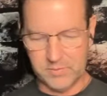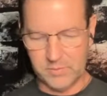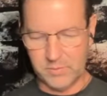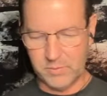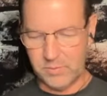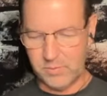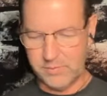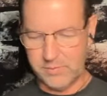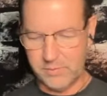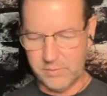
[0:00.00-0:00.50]
And
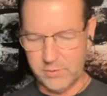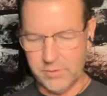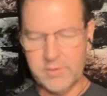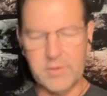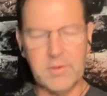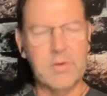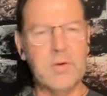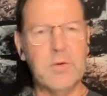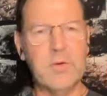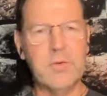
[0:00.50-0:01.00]
you've
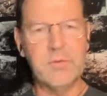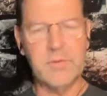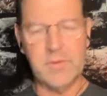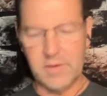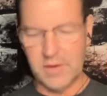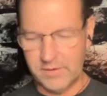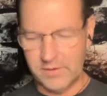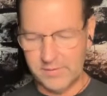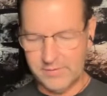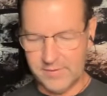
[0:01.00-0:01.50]
used
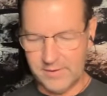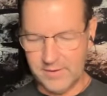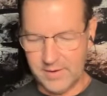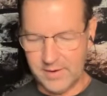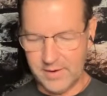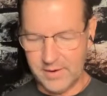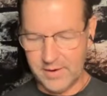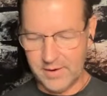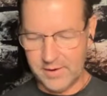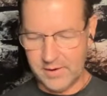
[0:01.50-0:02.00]
the
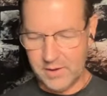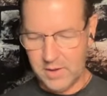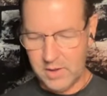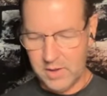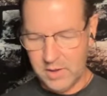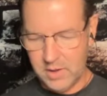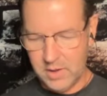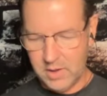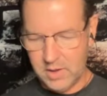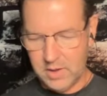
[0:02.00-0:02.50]
SDI,
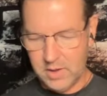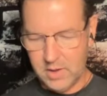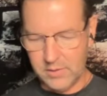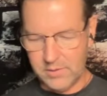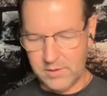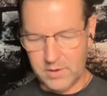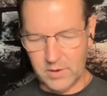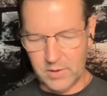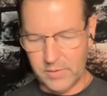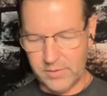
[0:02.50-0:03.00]

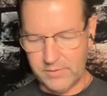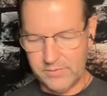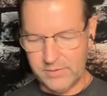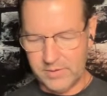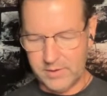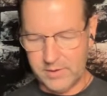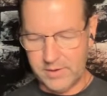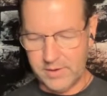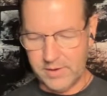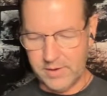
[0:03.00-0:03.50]
the
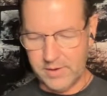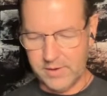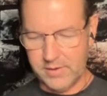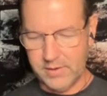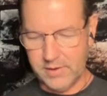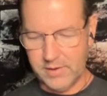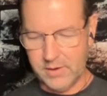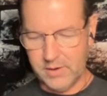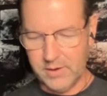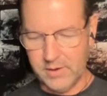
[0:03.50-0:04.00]

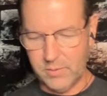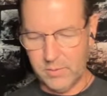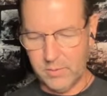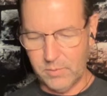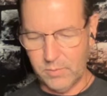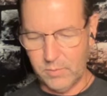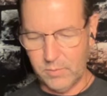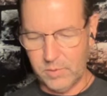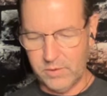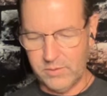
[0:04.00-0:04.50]
OSDI,
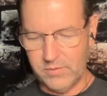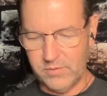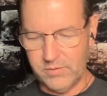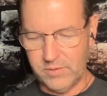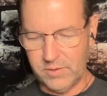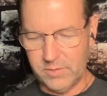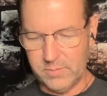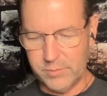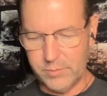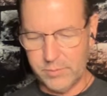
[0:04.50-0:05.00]
which
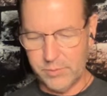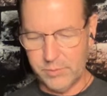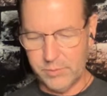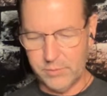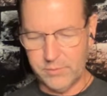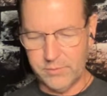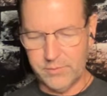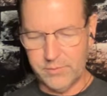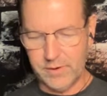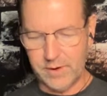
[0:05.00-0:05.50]

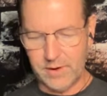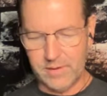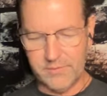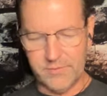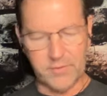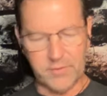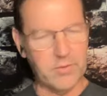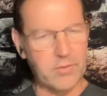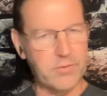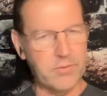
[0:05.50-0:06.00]
improved
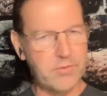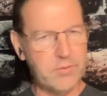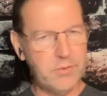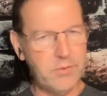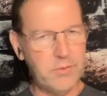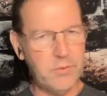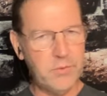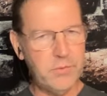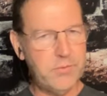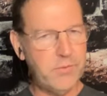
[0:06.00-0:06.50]
after
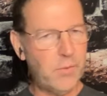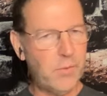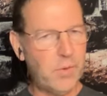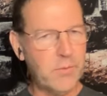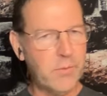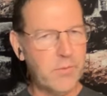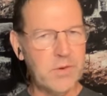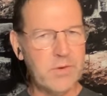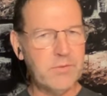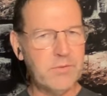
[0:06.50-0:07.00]

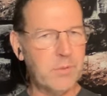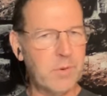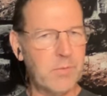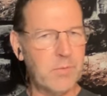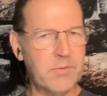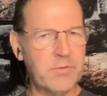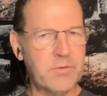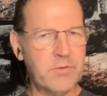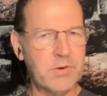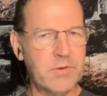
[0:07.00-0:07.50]
4 weeks. What
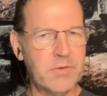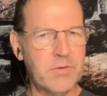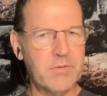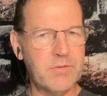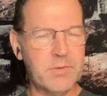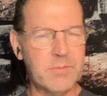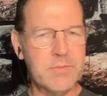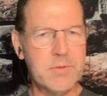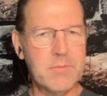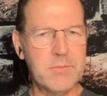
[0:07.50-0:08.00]
was it on the
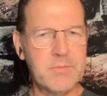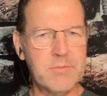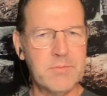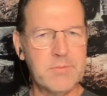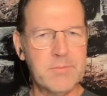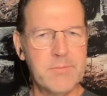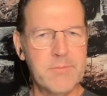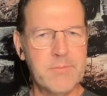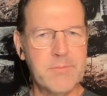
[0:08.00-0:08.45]
symptoms?